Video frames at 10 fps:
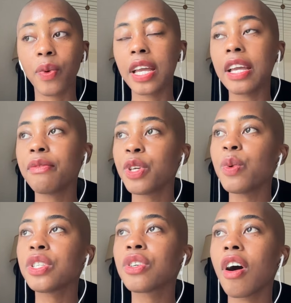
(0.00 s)
if you
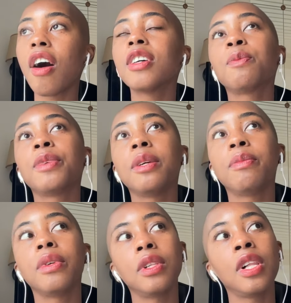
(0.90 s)
were to ask
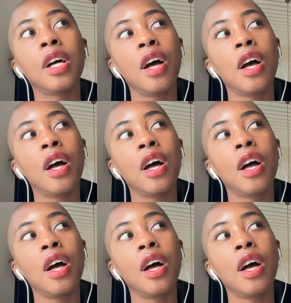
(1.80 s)
people,